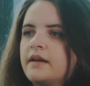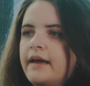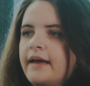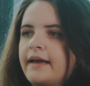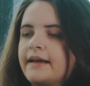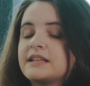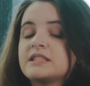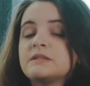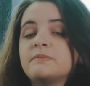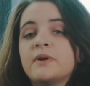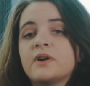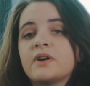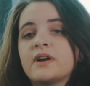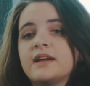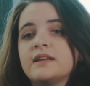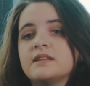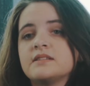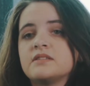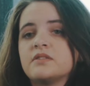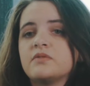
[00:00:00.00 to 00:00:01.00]

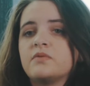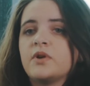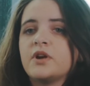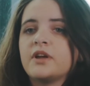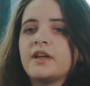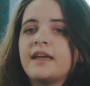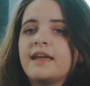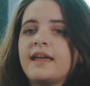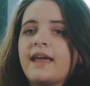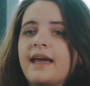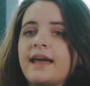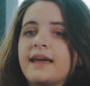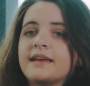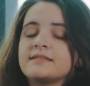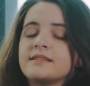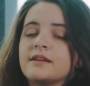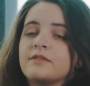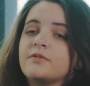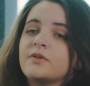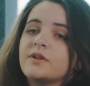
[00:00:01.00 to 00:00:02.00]
experience of working
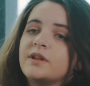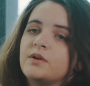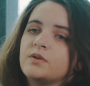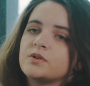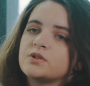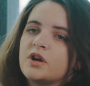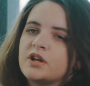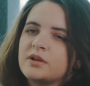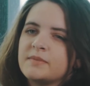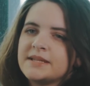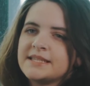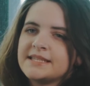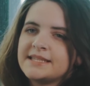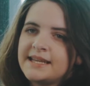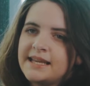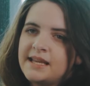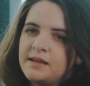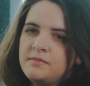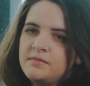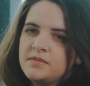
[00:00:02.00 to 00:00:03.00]
as a fully autonomous
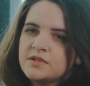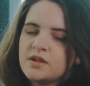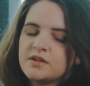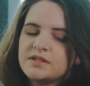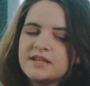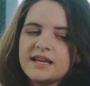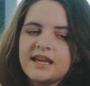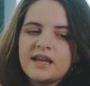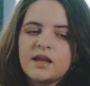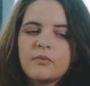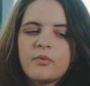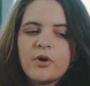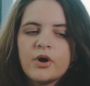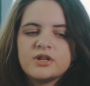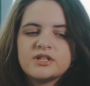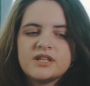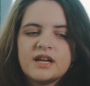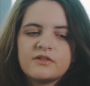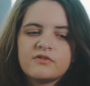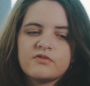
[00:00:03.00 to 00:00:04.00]
team, so taking a
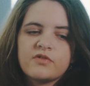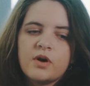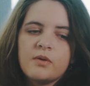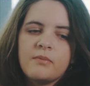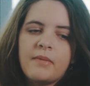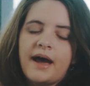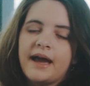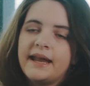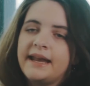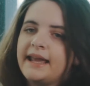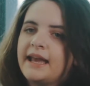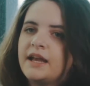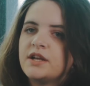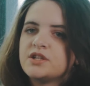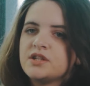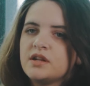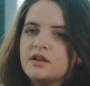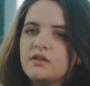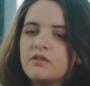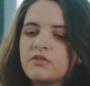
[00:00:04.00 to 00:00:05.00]
project from
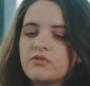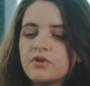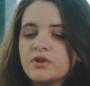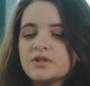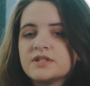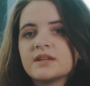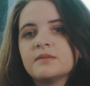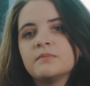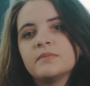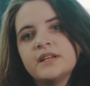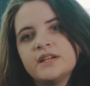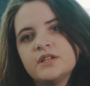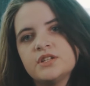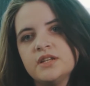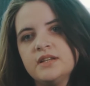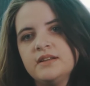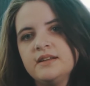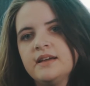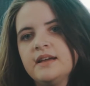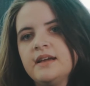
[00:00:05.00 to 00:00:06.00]
ideation through to
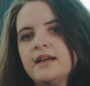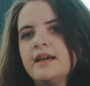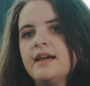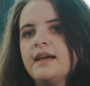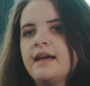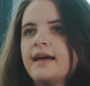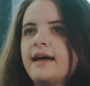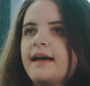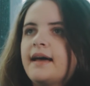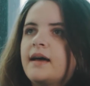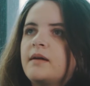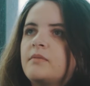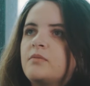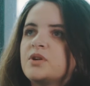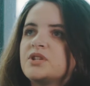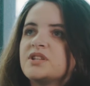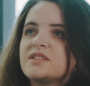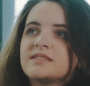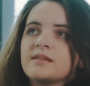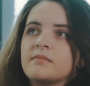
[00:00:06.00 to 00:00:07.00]
completion, um,
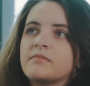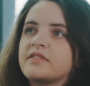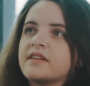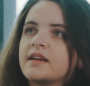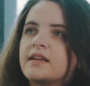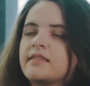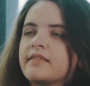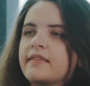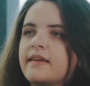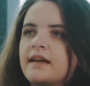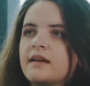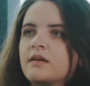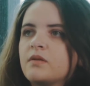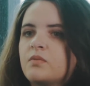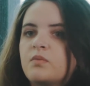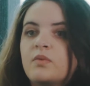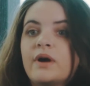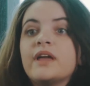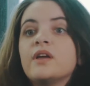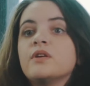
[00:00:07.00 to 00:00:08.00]
which is something that
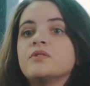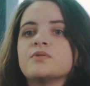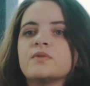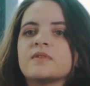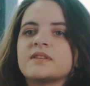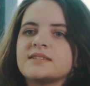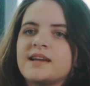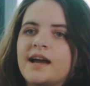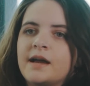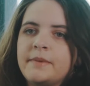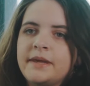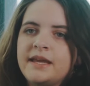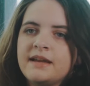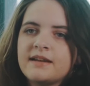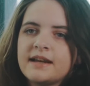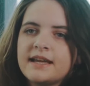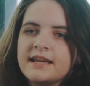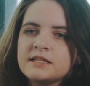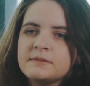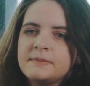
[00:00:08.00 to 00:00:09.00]
we use all the time
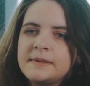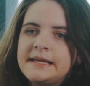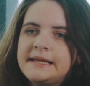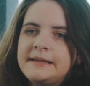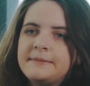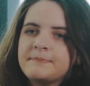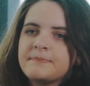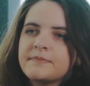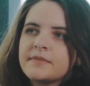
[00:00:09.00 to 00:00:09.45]
here at ASB.